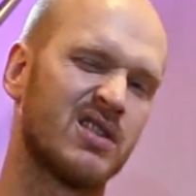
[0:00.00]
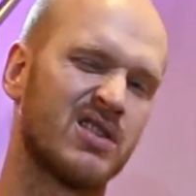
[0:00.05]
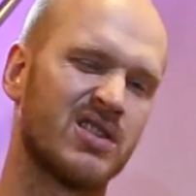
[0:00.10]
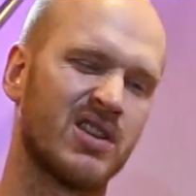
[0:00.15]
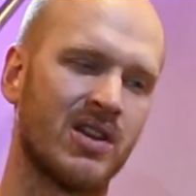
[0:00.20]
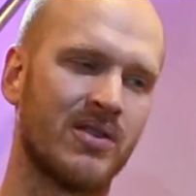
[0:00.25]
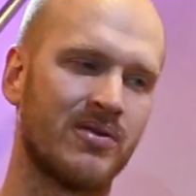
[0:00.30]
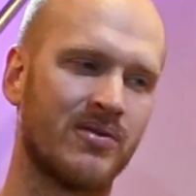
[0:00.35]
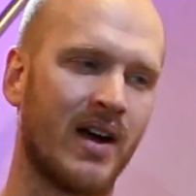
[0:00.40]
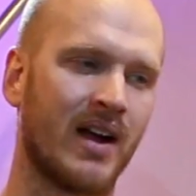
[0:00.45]
And
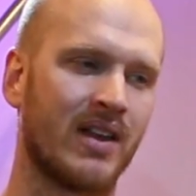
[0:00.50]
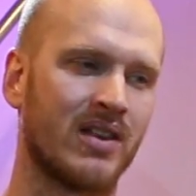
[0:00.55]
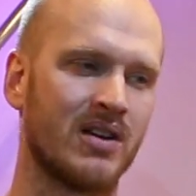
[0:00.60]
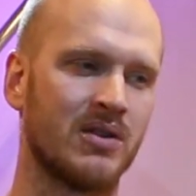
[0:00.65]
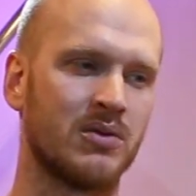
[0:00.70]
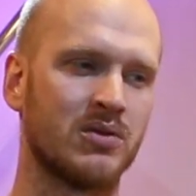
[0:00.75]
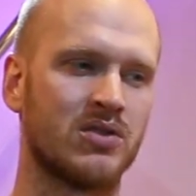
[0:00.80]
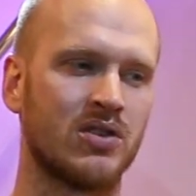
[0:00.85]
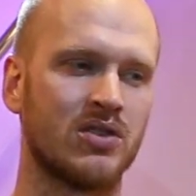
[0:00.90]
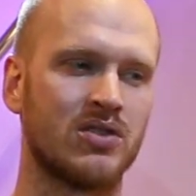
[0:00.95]
so the fact that
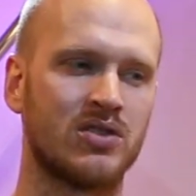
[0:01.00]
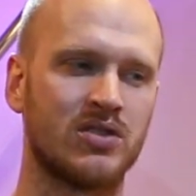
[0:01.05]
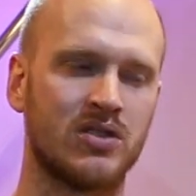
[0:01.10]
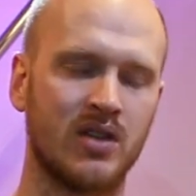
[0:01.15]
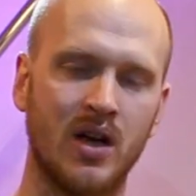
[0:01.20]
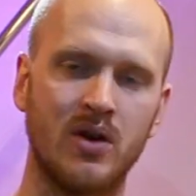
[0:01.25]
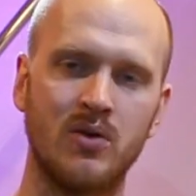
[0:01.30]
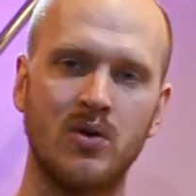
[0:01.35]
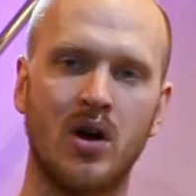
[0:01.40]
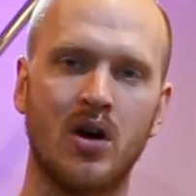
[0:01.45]
it was just
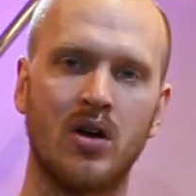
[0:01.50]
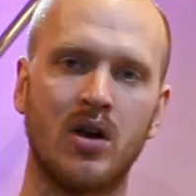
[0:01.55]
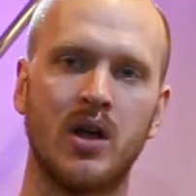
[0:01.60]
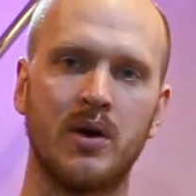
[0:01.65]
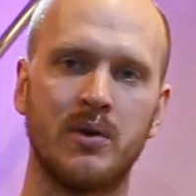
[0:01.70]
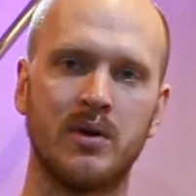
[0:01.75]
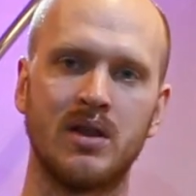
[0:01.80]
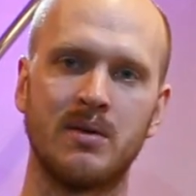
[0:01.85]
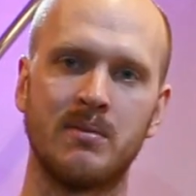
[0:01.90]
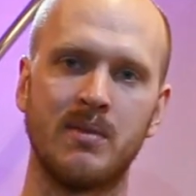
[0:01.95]
so
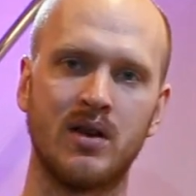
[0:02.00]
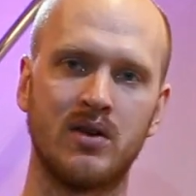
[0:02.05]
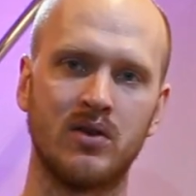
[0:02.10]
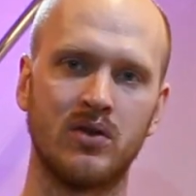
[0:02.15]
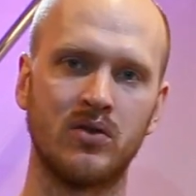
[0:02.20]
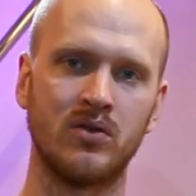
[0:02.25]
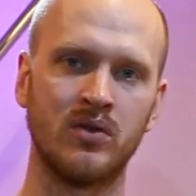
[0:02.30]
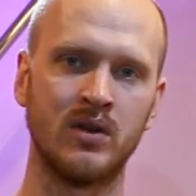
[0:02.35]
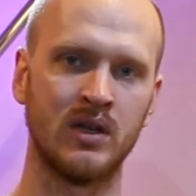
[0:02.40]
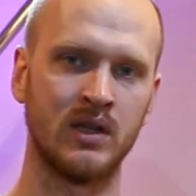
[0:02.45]
hollow in the
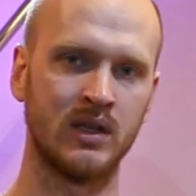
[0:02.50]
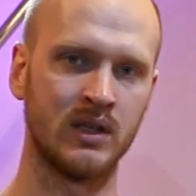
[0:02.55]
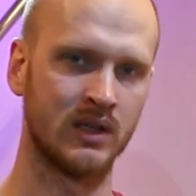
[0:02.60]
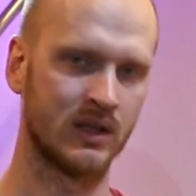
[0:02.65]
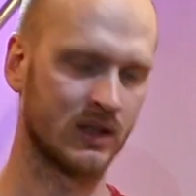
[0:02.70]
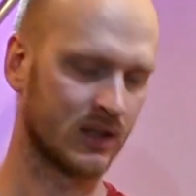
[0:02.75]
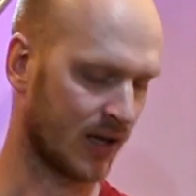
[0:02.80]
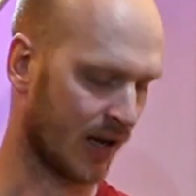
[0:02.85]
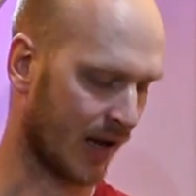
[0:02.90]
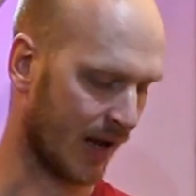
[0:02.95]
middle,
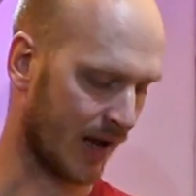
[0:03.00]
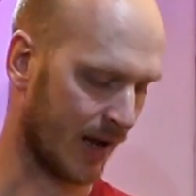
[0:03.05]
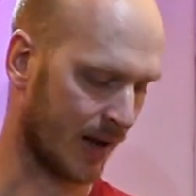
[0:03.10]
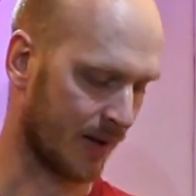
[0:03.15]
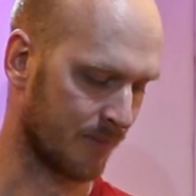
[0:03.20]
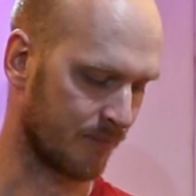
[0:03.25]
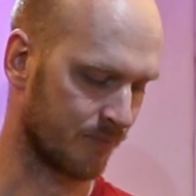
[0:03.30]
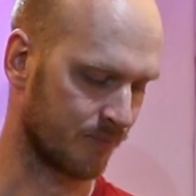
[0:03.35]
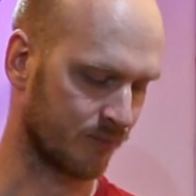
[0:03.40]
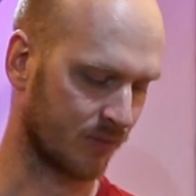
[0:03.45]

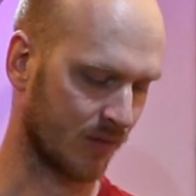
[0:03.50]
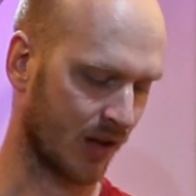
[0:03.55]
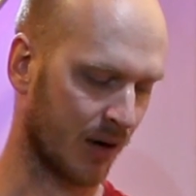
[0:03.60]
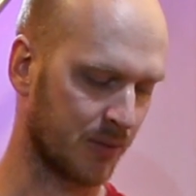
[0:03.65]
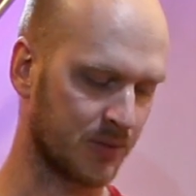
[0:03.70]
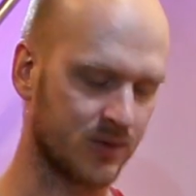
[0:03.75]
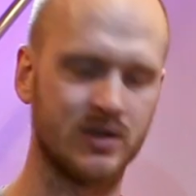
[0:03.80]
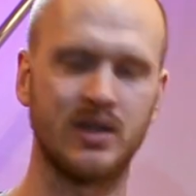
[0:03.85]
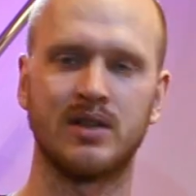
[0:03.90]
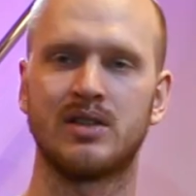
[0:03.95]
I
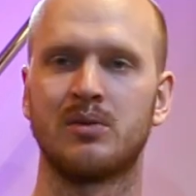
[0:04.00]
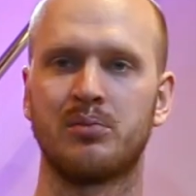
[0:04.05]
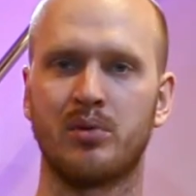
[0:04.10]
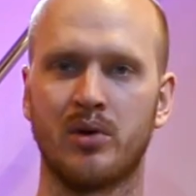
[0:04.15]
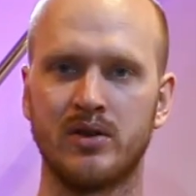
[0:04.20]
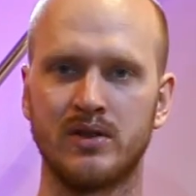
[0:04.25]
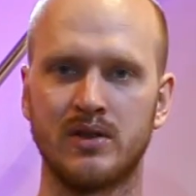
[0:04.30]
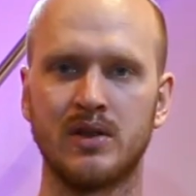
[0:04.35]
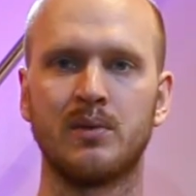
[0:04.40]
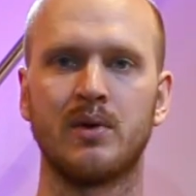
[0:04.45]
was
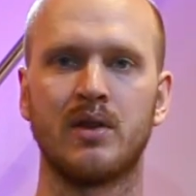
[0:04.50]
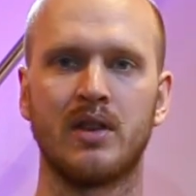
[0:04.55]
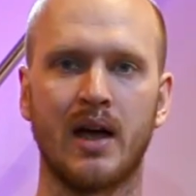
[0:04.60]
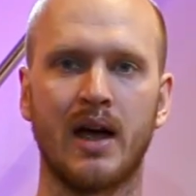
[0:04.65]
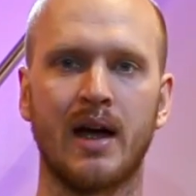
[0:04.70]
disappointed with